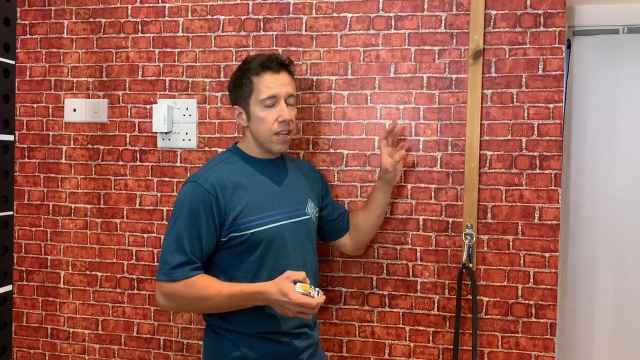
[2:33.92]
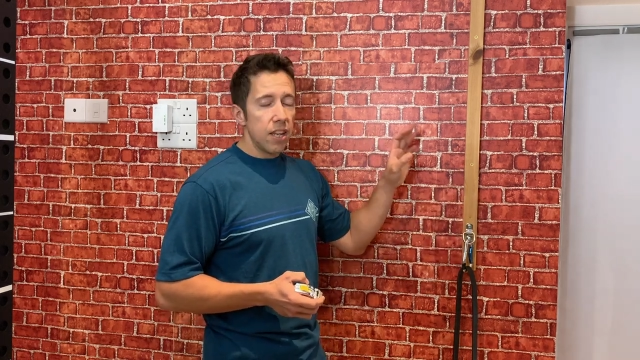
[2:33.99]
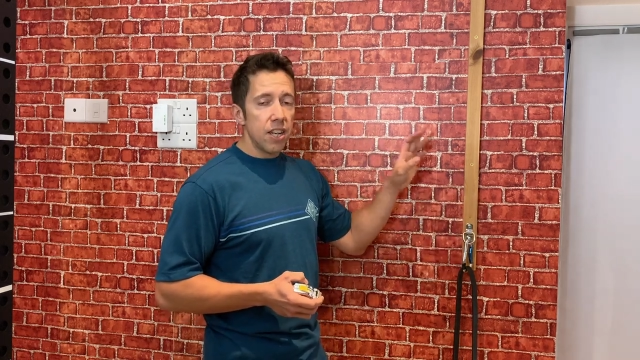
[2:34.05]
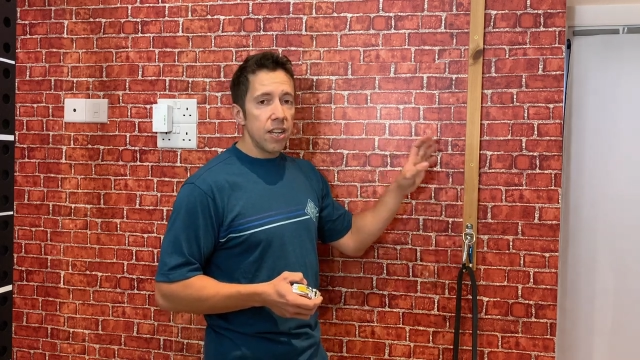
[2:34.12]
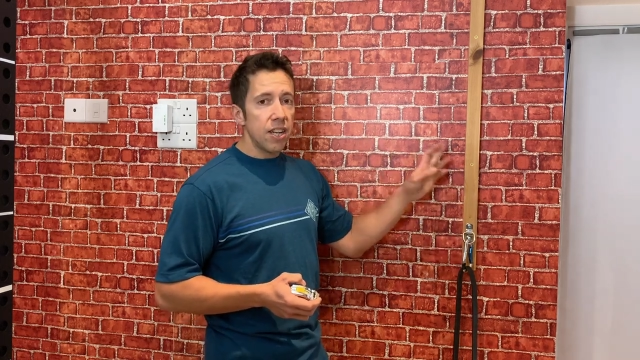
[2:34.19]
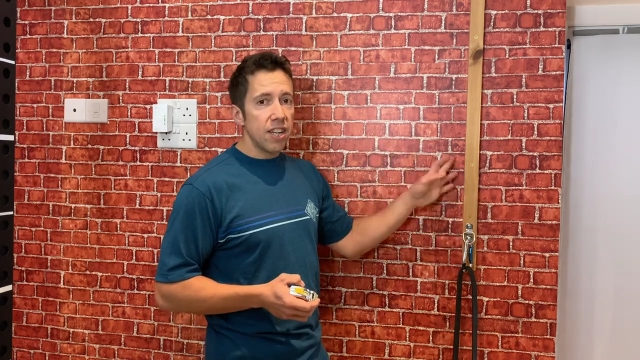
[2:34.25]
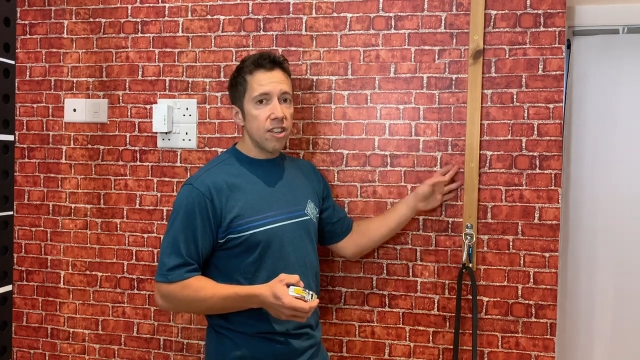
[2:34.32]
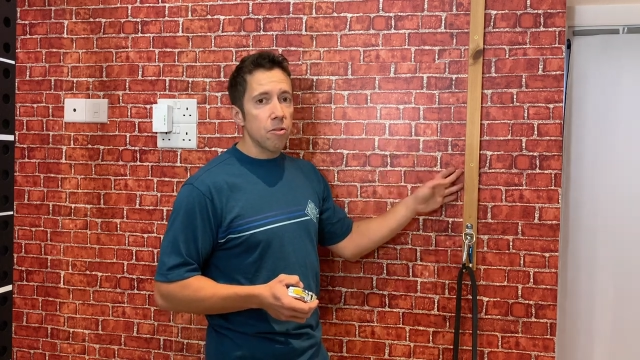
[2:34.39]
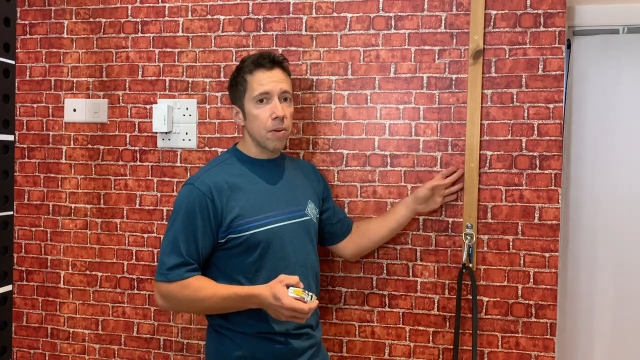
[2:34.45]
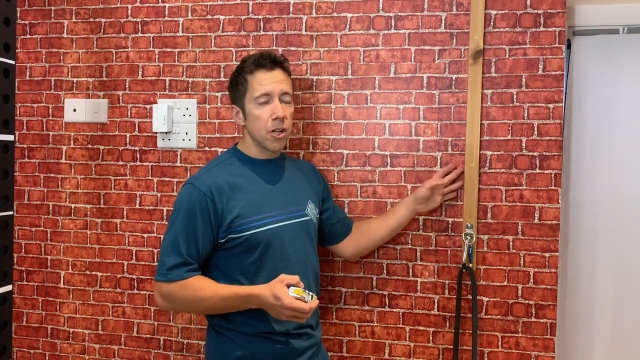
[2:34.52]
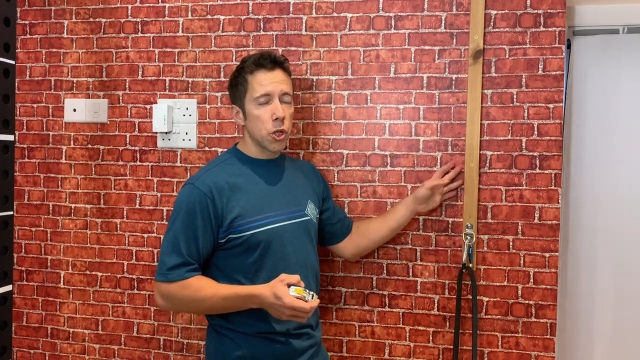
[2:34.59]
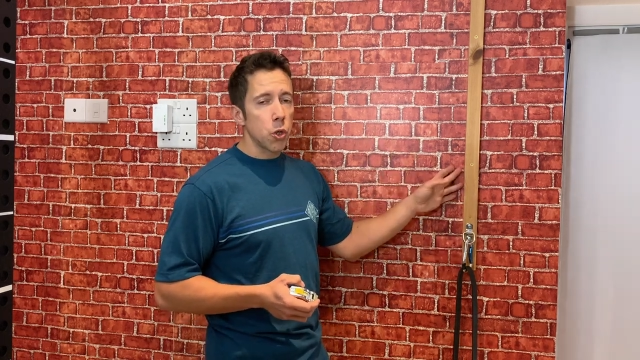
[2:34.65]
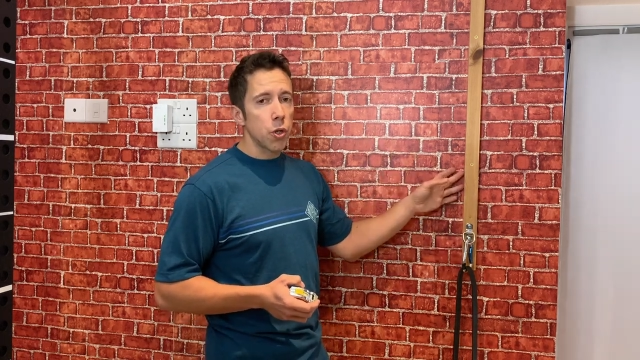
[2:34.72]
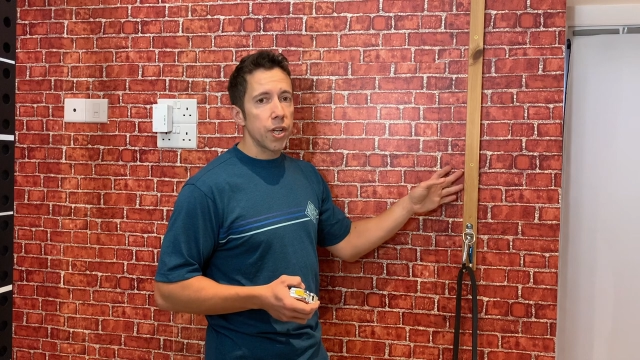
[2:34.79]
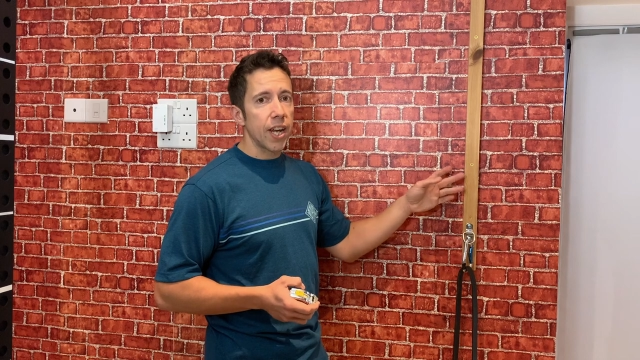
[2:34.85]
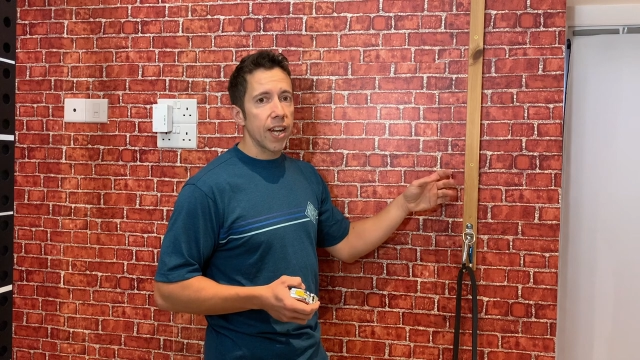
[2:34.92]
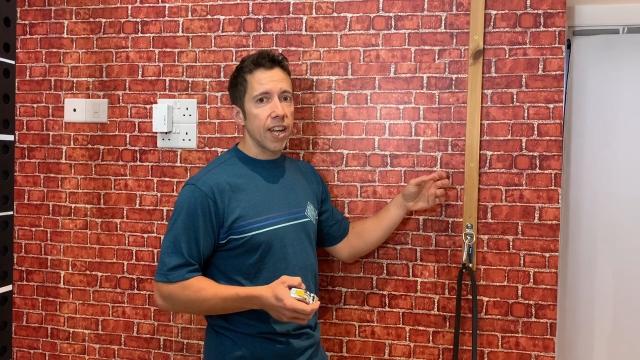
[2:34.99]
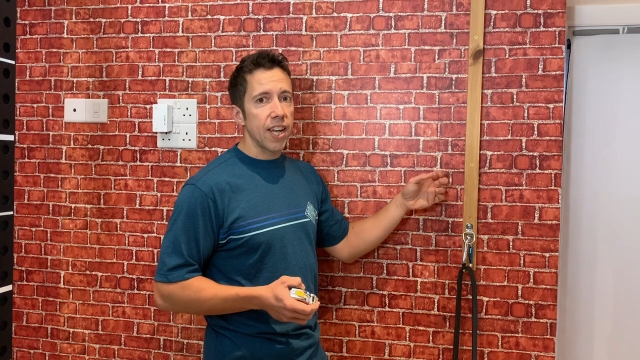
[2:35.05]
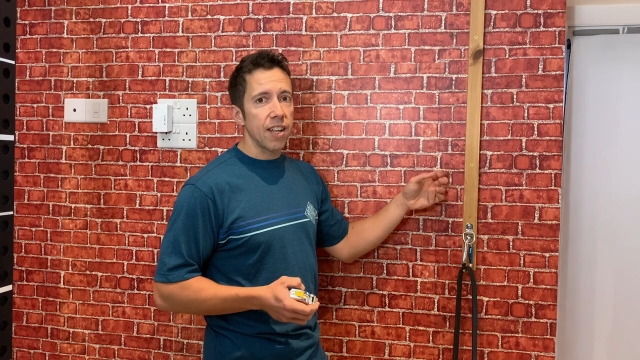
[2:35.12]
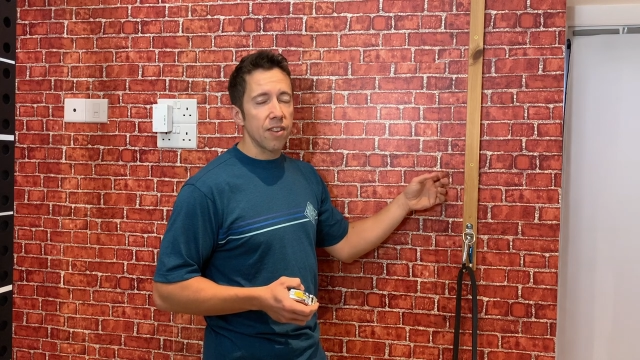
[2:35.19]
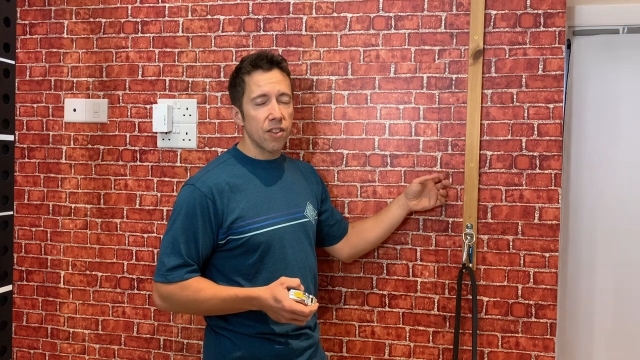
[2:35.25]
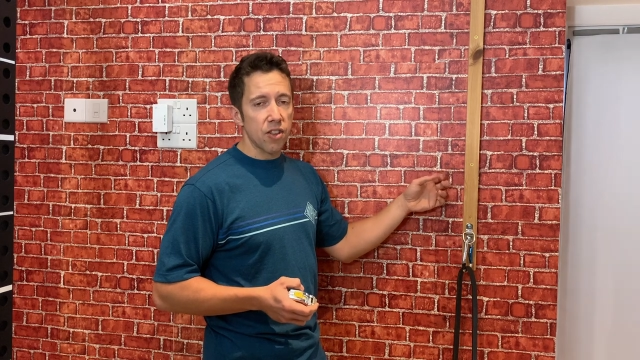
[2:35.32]
you need to make sure you get it
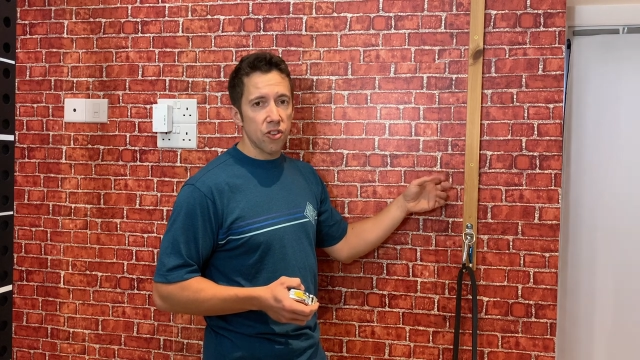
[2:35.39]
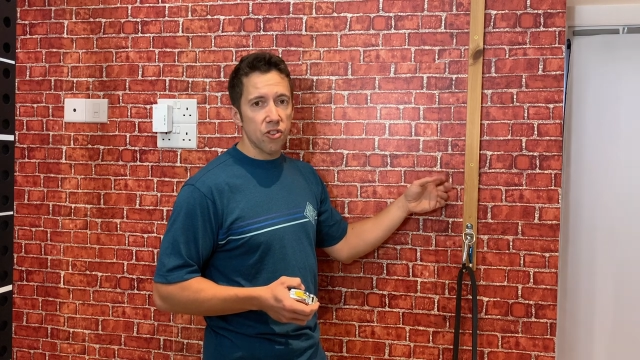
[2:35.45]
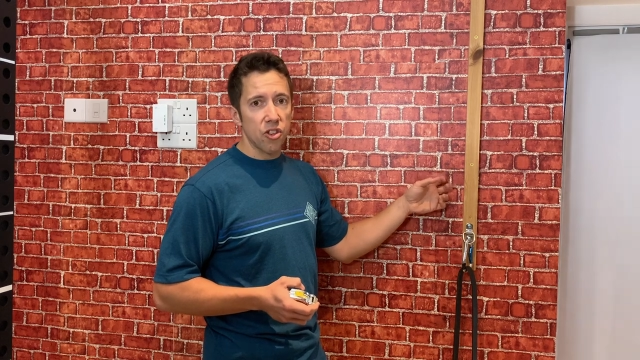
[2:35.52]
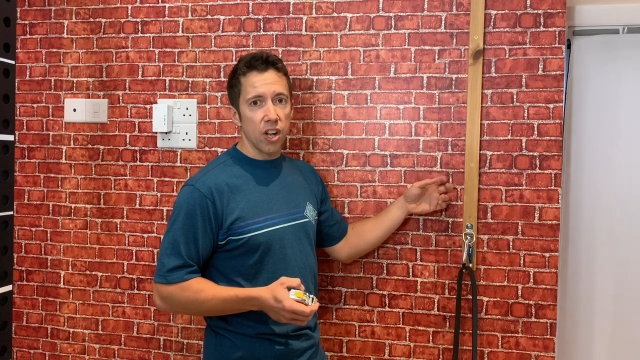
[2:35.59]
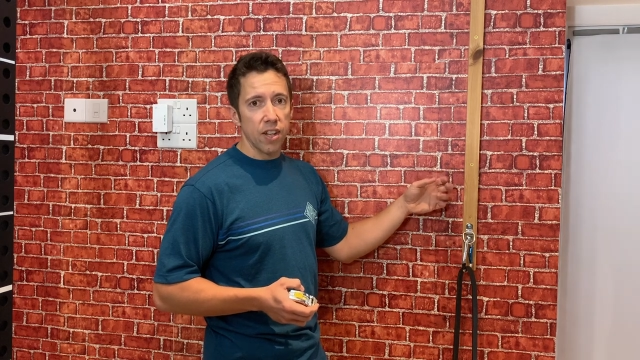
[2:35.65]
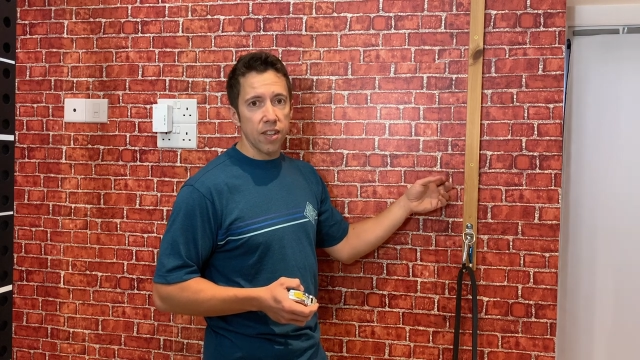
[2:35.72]
into the stud.